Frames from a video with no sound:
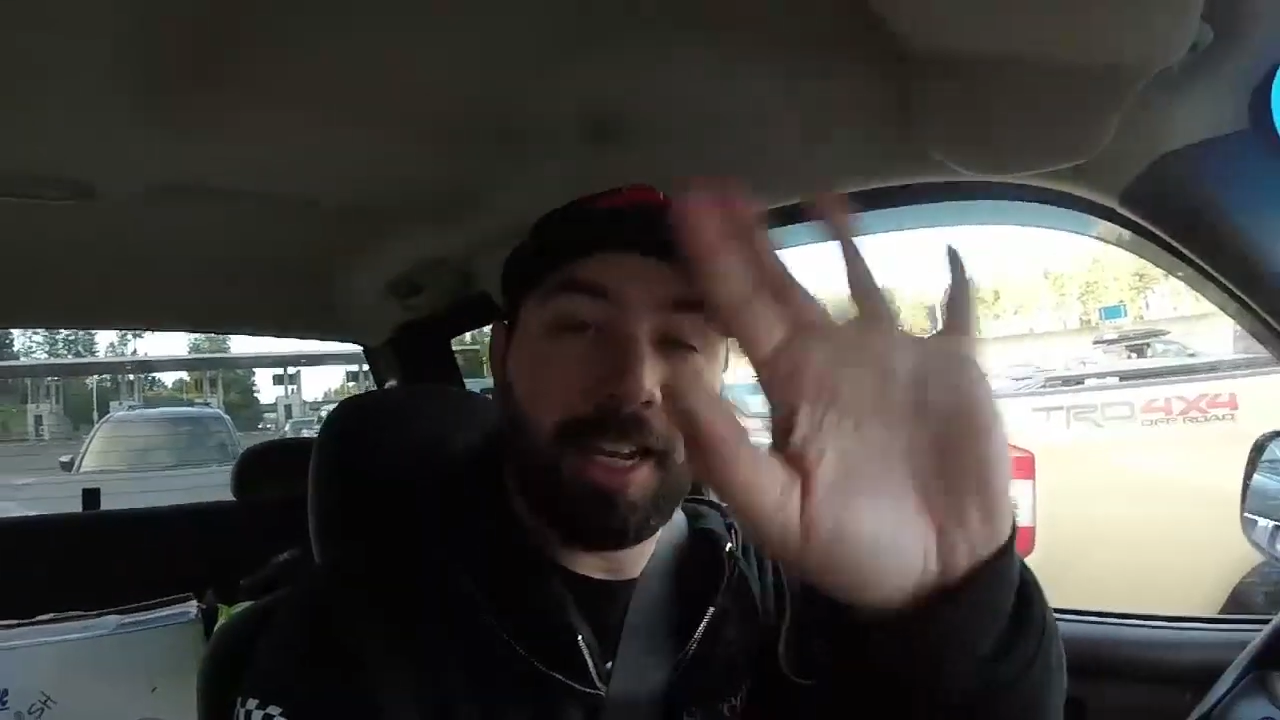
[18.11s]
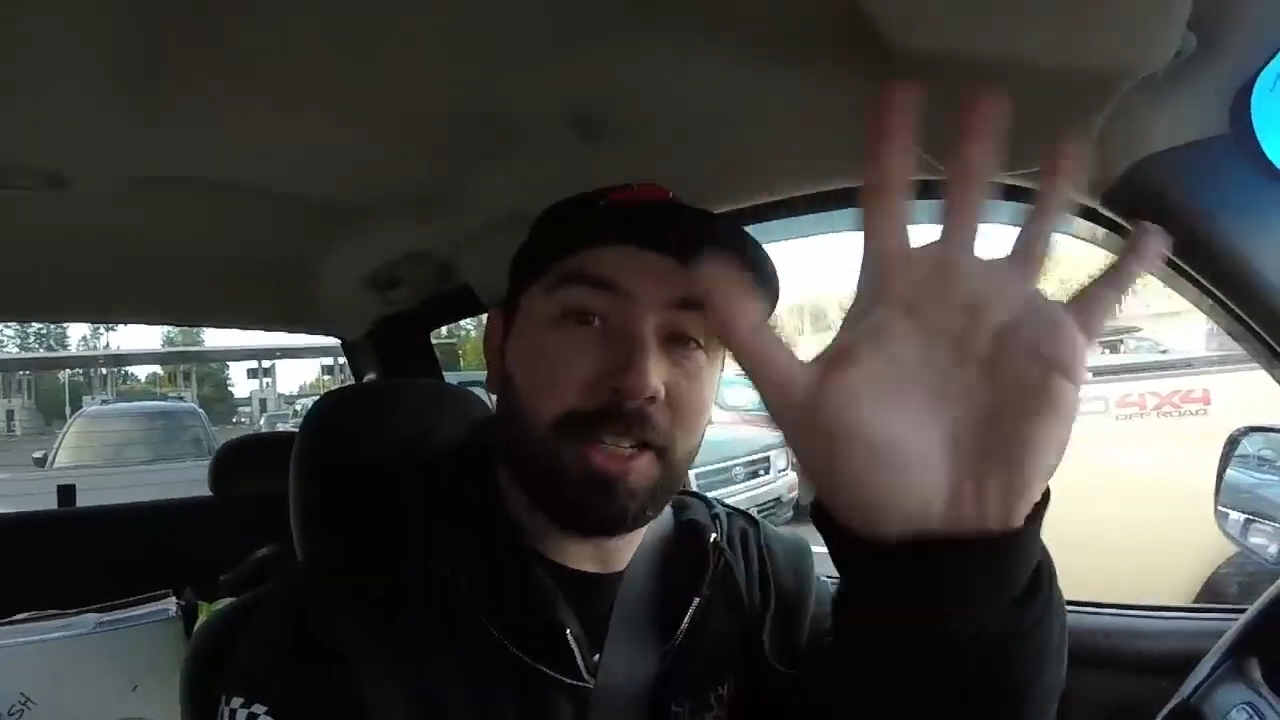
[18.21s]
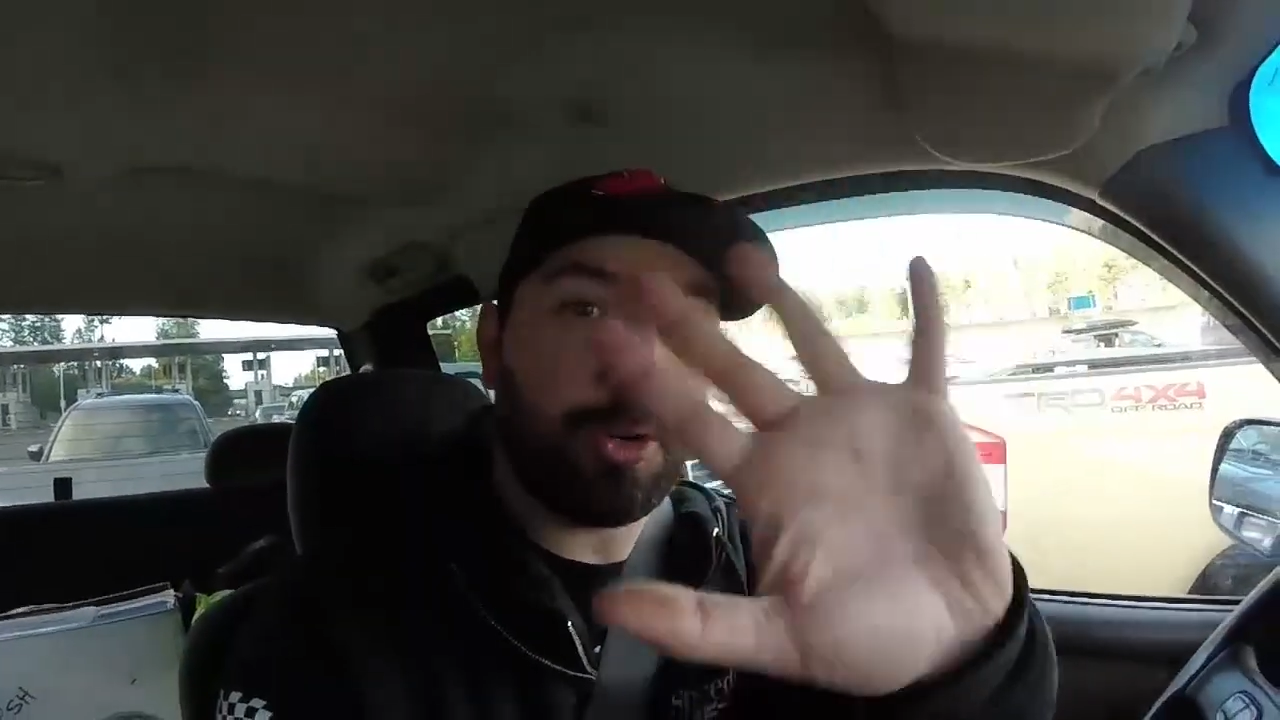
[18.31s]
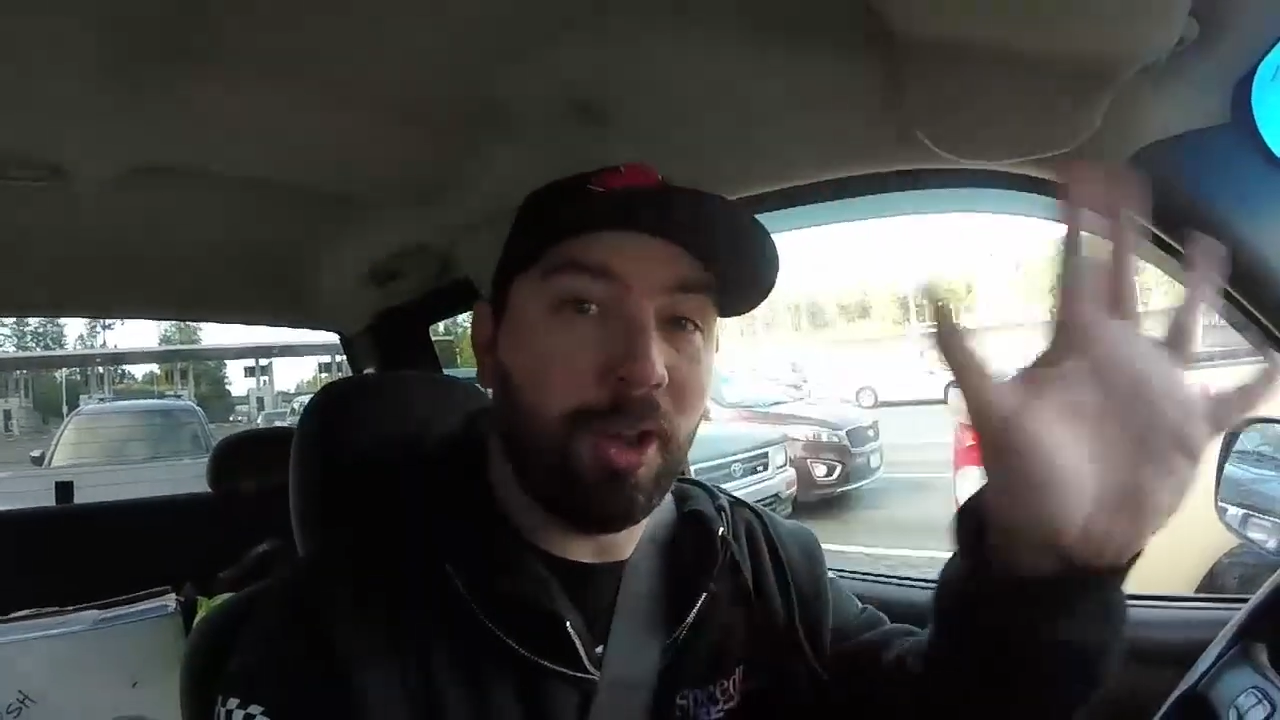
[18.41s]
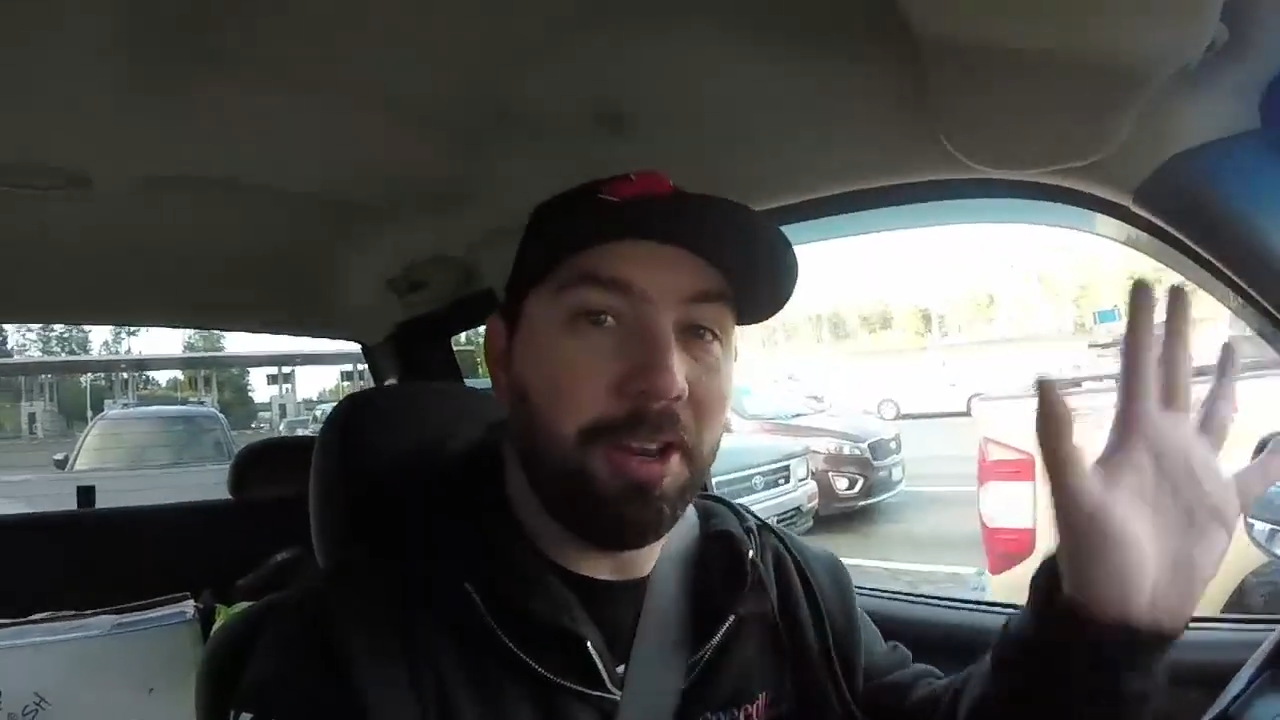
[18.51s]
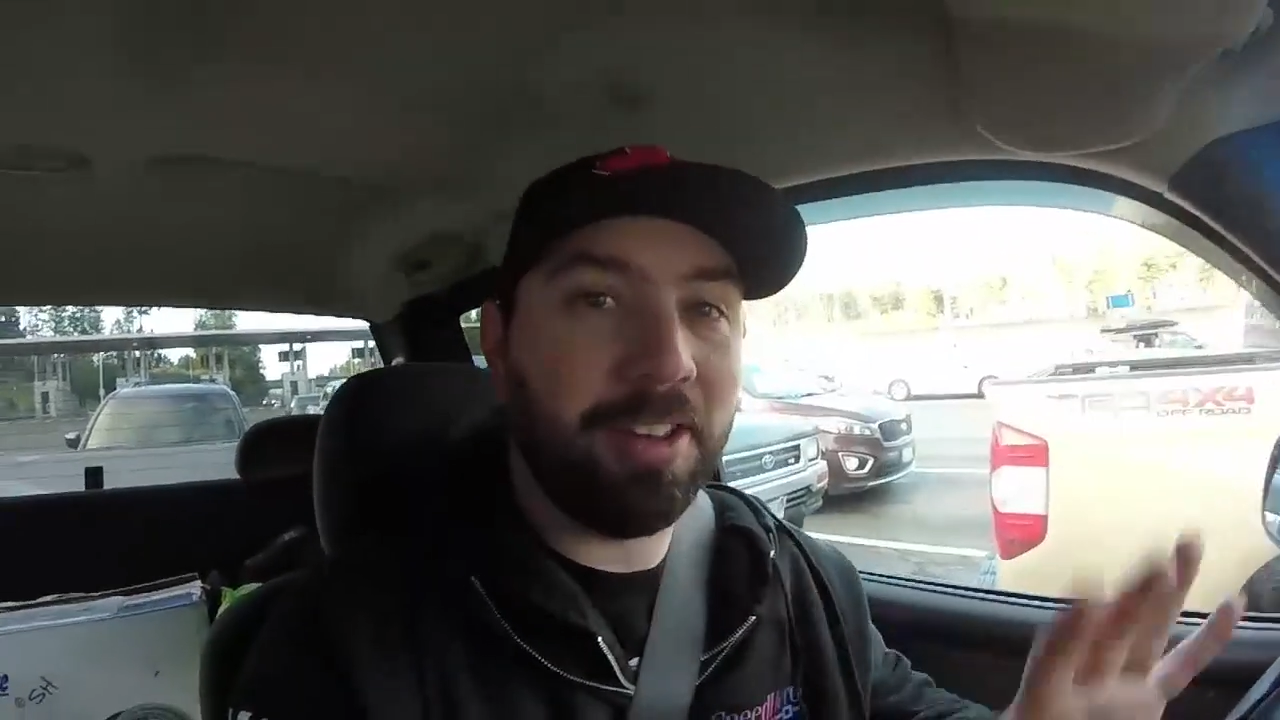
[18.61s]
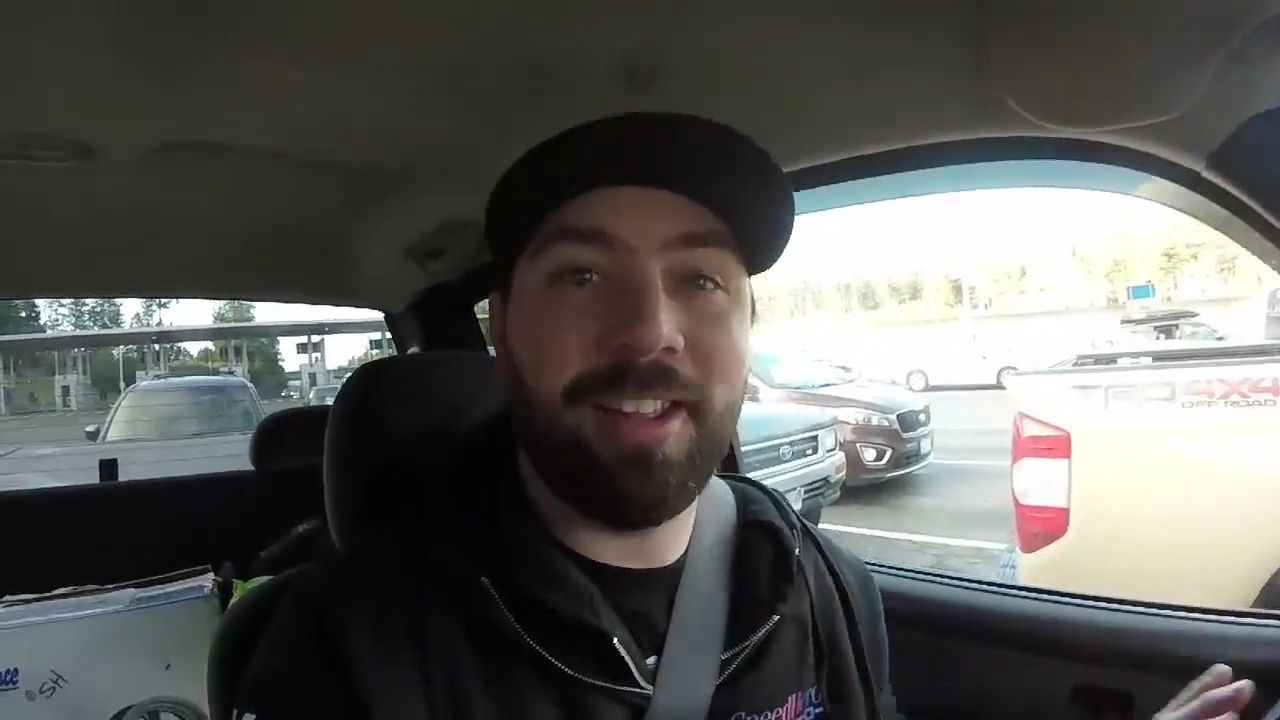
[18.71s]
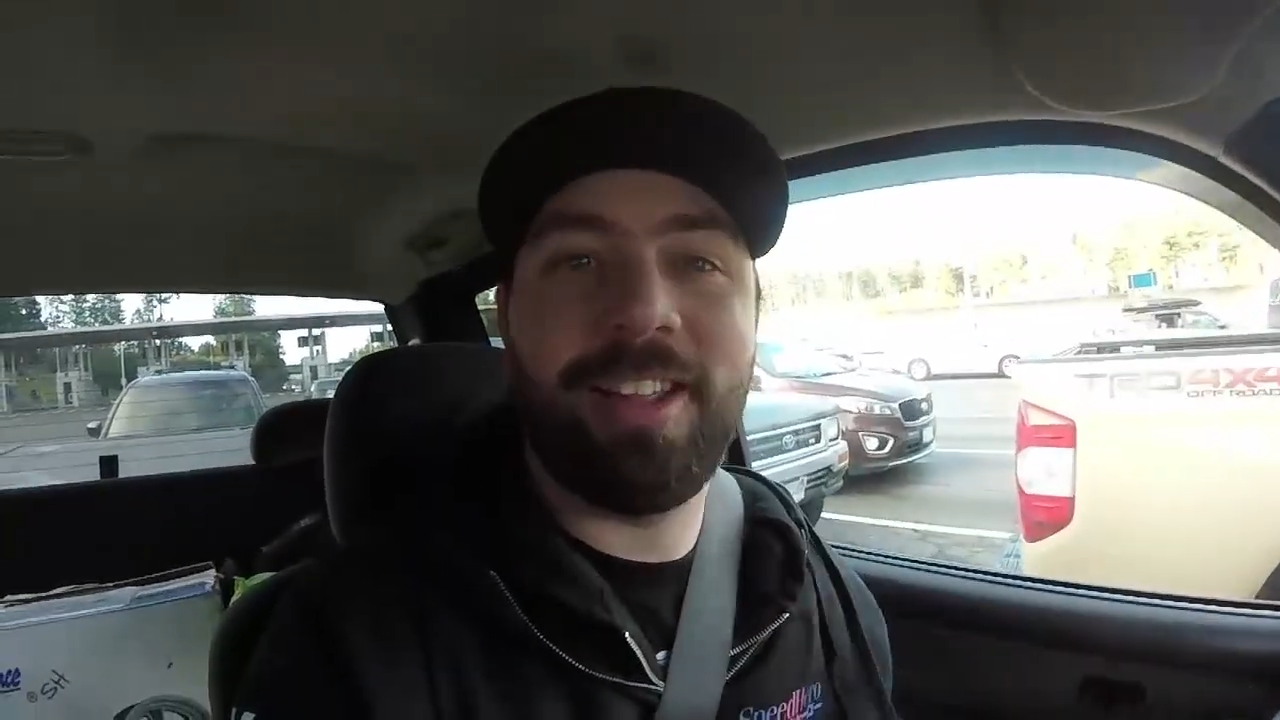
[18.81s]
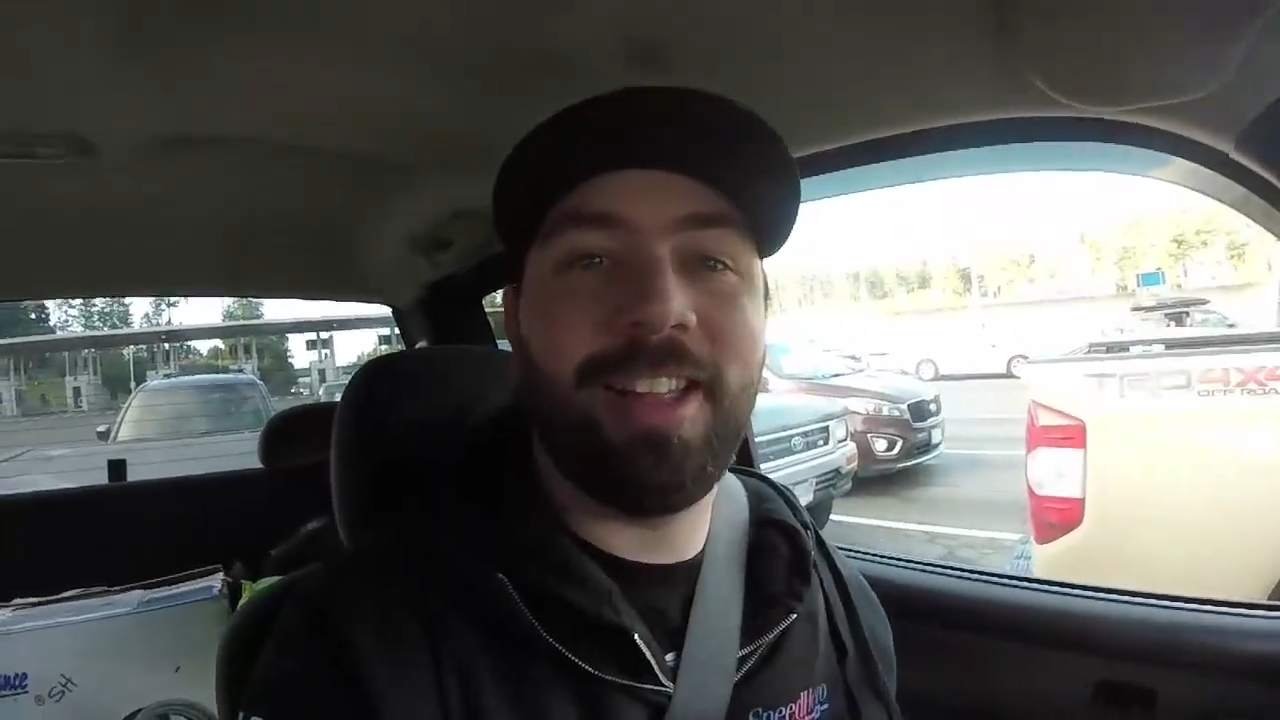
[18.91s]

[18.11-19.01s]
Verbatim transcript: it's Quinn.